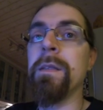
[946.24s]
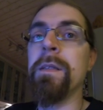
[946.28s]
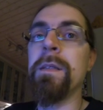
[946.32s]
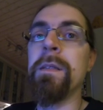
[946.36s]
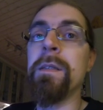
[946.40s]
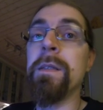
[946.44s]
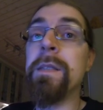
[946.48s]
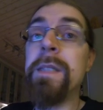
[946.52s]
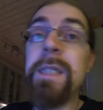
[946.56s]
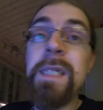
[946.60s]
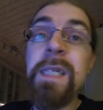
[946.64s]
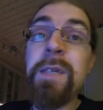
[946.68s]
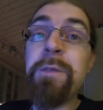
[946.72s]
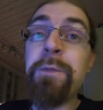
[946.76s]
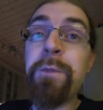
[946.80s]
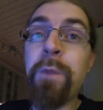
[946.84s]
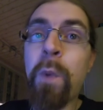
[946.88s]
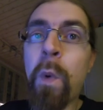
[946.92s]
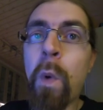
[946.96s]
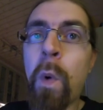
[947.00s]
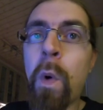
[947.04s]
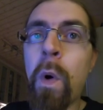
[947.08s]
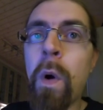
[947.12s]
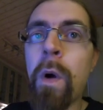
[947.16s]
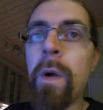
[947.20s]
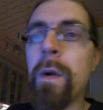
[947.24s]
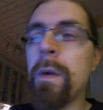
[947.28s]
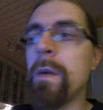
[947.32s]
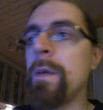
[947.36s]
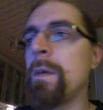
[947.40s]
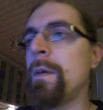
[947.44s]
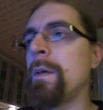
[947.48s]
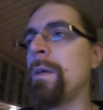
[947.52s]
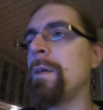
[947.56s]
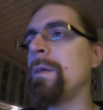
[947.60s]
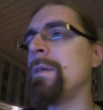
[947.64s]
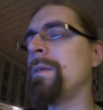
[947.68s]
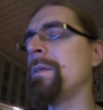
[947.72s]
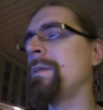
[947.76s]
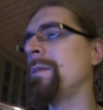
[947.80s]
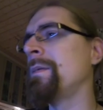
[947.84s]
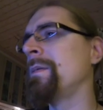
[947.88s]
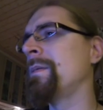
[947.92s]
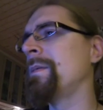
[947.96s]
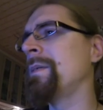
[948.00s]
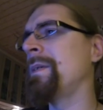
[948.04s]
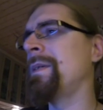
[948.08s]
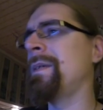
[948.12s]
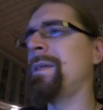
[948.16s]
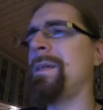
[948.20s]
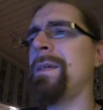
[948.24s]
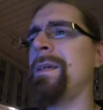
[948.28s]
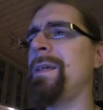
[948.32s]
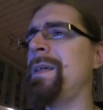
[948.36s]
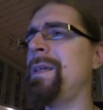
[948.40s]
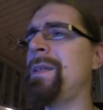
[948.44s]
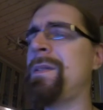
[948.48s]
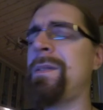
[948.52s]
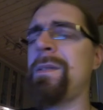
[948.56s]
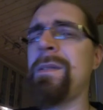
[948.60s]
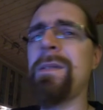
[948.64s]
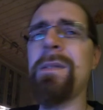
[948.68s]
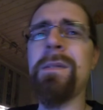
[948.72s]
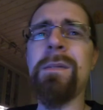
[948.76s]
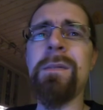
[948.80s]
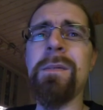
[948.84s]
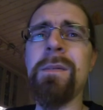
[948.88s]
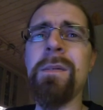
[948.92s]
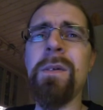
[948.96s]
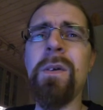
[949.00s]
D4. It's